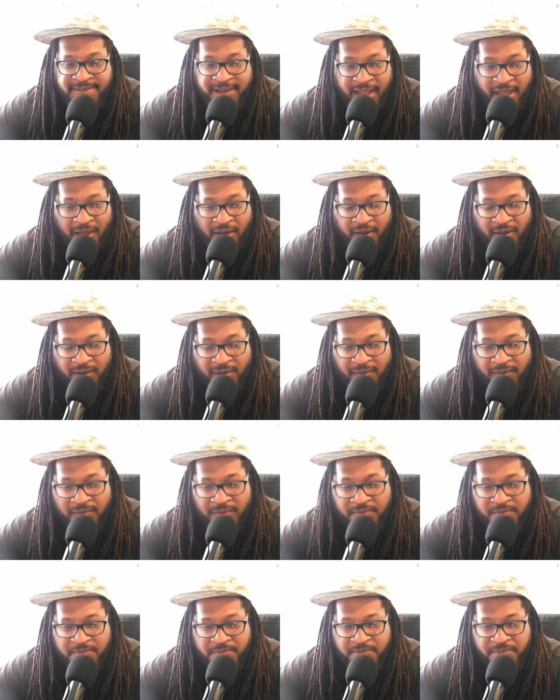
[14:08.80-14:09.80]

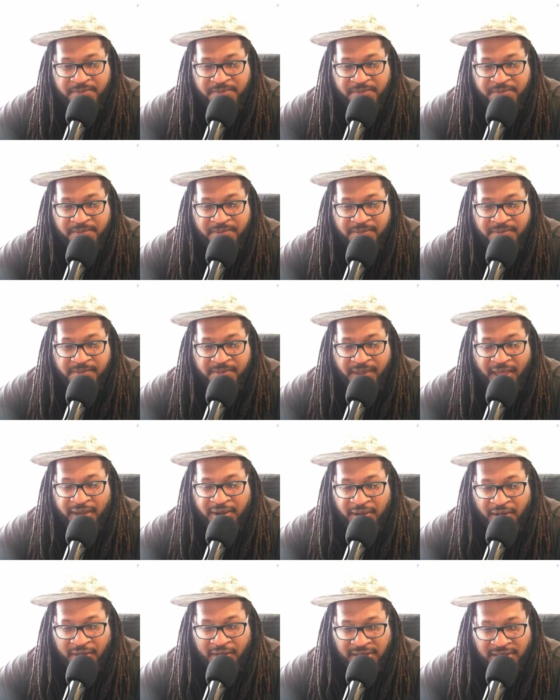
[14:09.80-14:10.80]
Now,
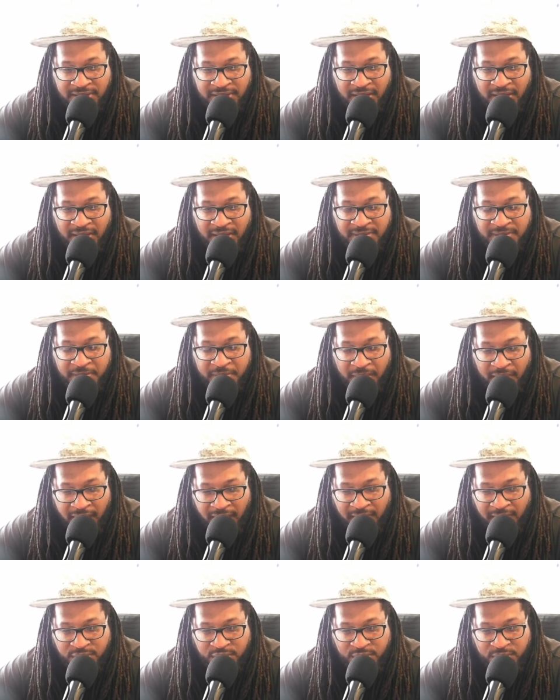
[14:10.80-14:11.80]
I know that sounds
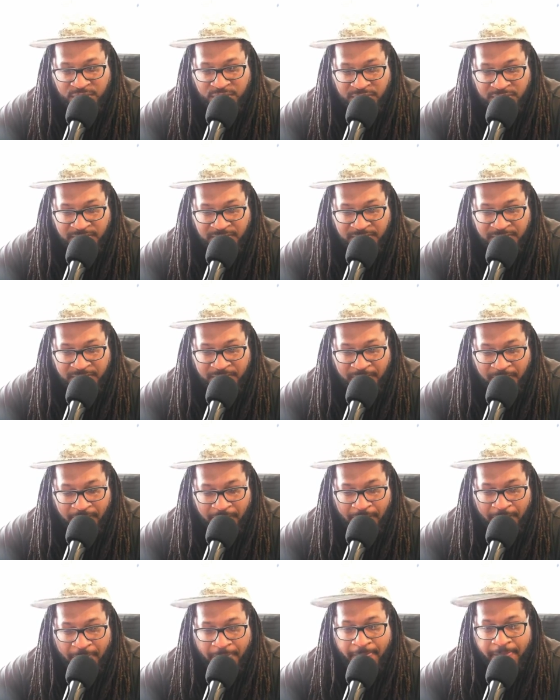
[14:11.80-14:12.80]
impossible,
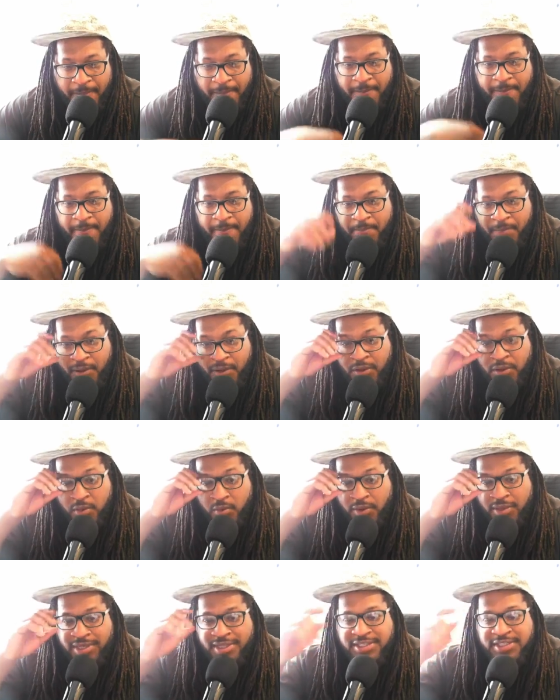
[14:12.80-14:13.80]
but
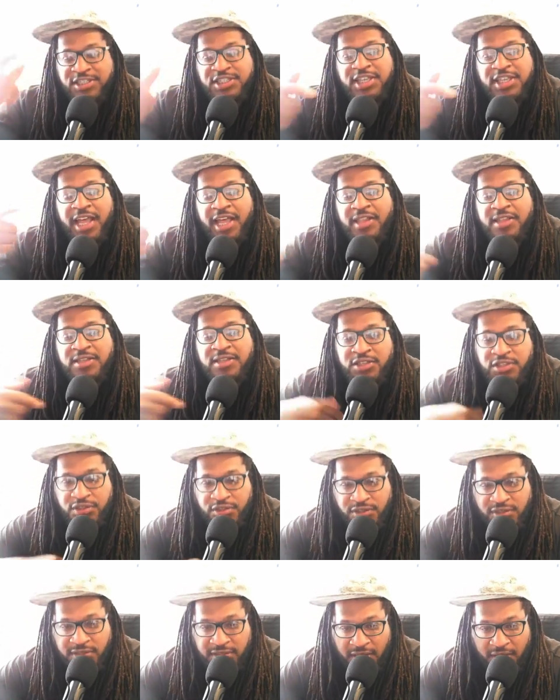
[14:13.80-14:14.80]
you want to challenge
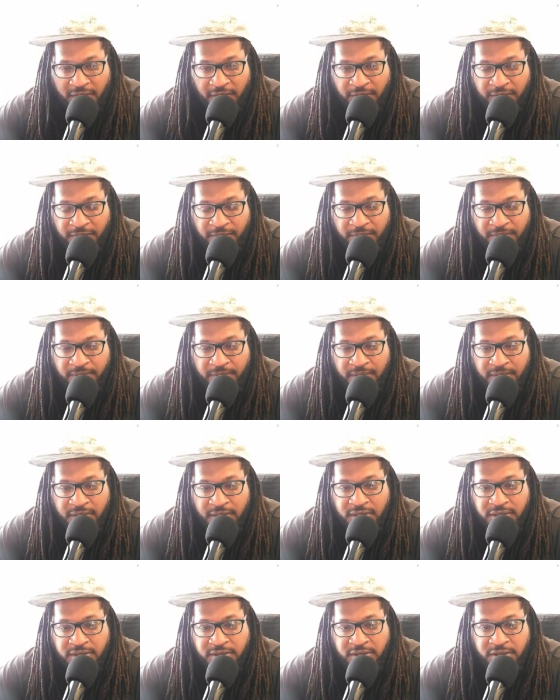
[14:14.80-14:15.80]
yourself
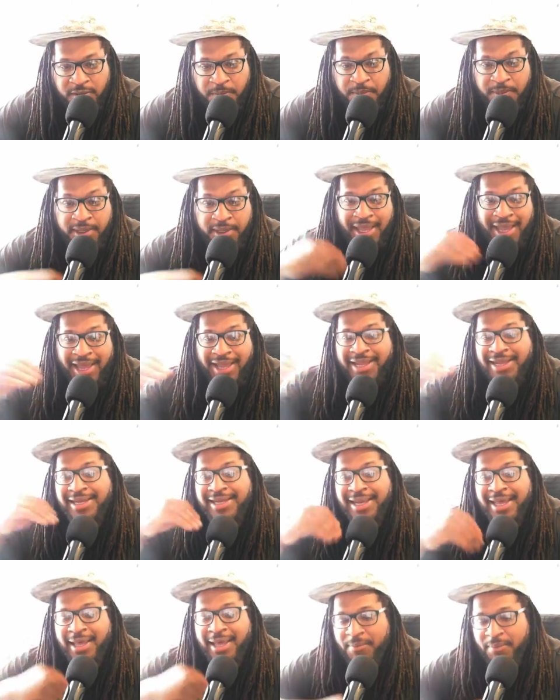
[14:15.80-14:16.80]
to be
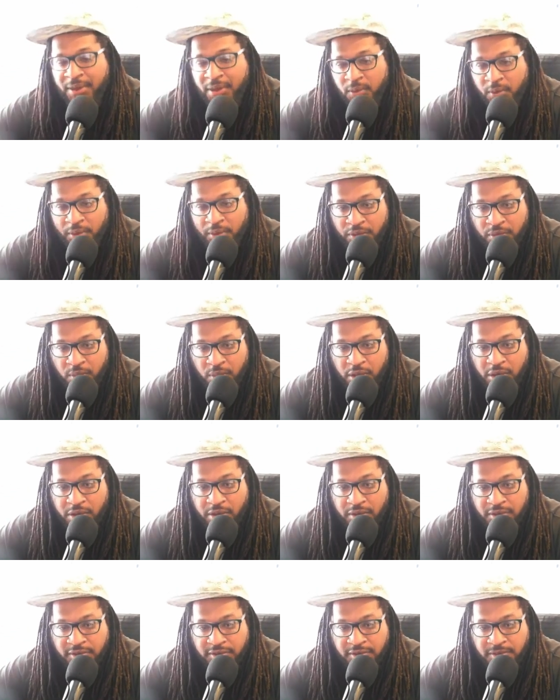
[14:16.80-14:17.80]
economic with
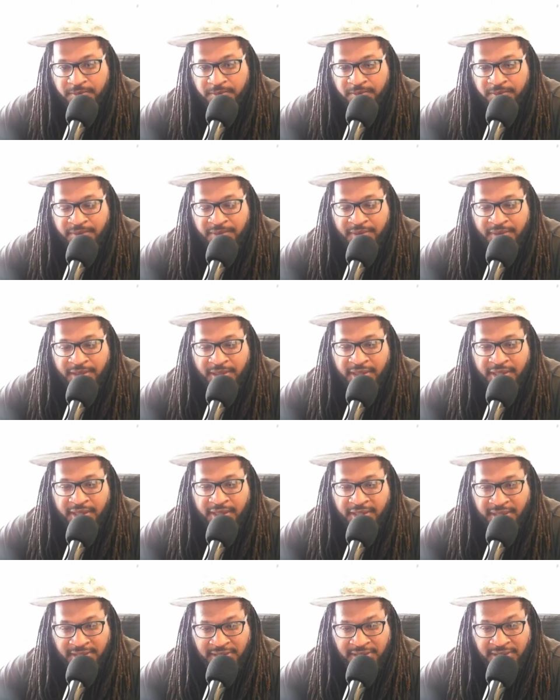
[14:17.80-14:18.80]
words.
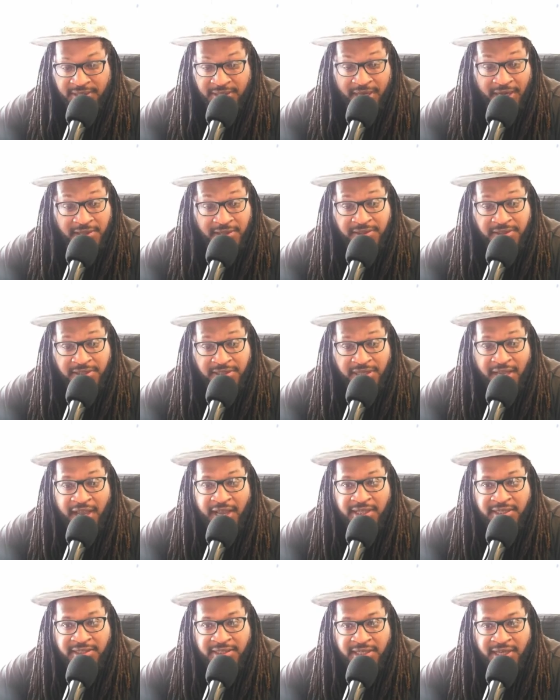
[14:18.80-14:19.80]
This is an
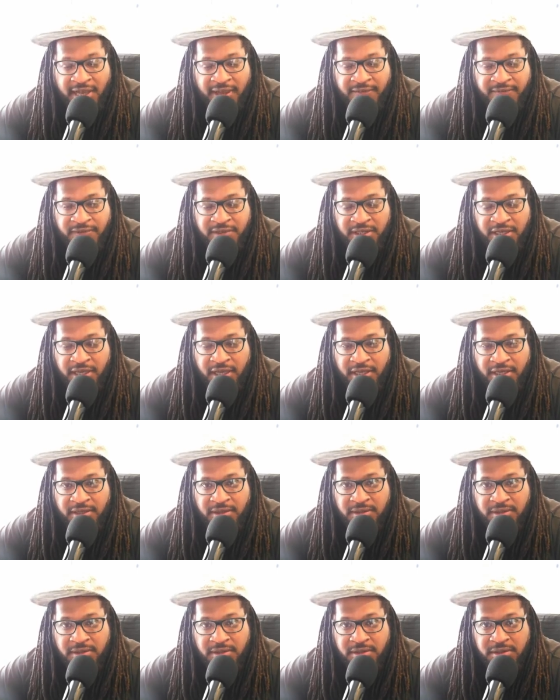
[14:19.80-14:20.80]
exercise that I've
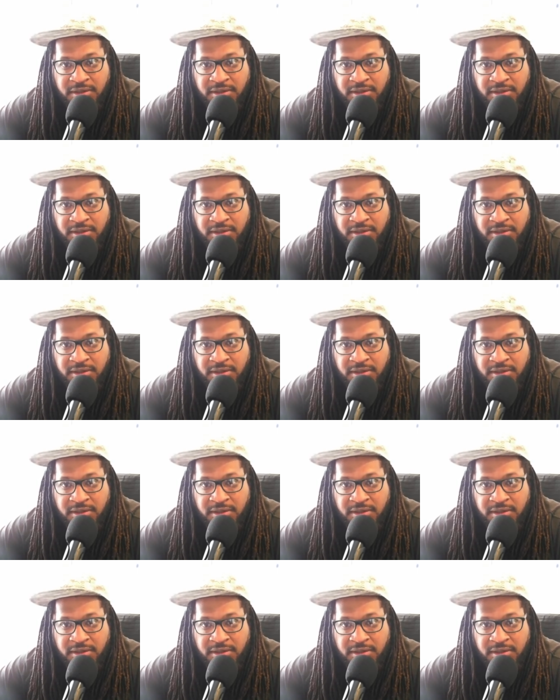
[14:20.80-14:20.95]
done